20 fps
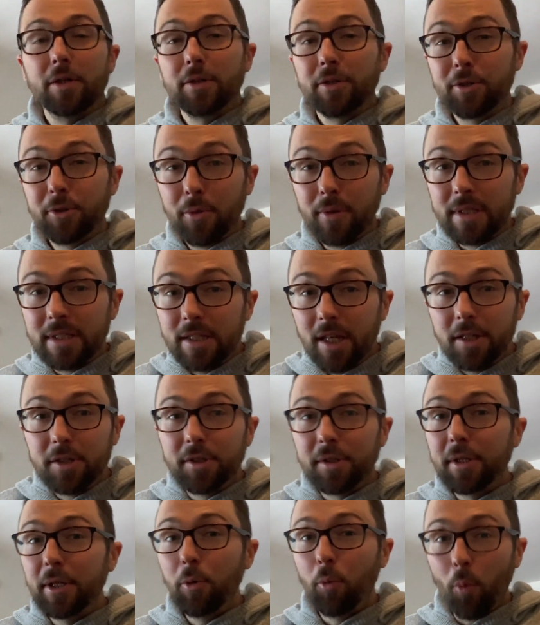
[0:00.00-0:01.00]
So
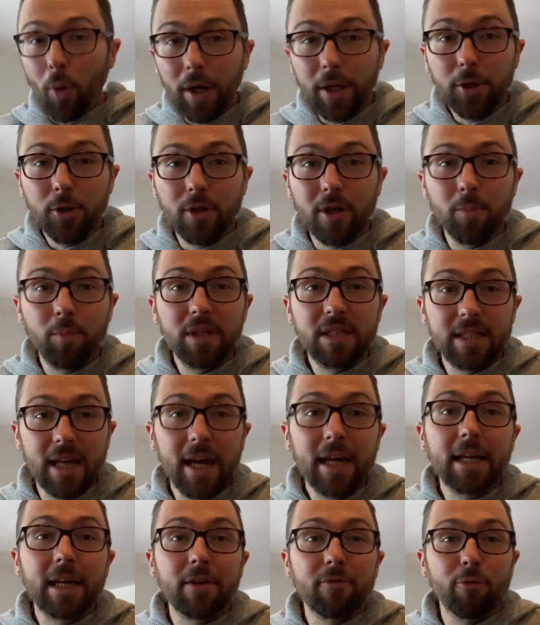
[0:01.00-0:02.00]
essentially what you could be
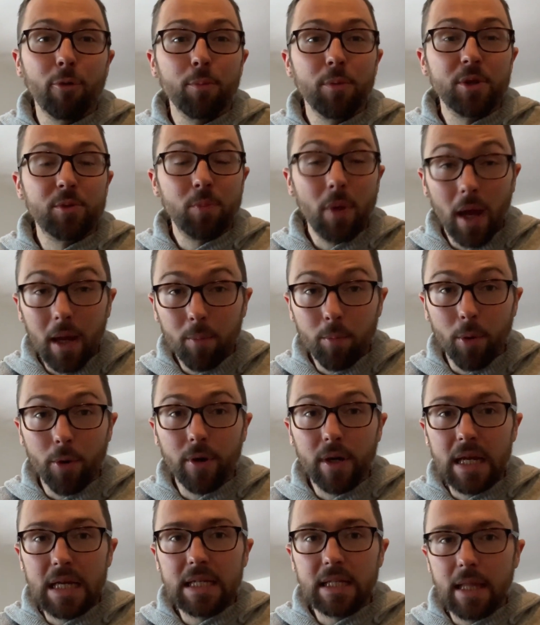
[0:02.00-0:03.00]
taking from this
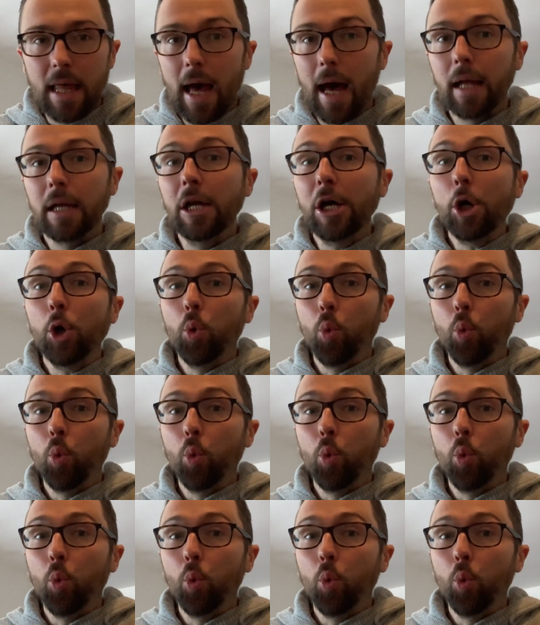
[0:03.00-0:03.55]
paper is that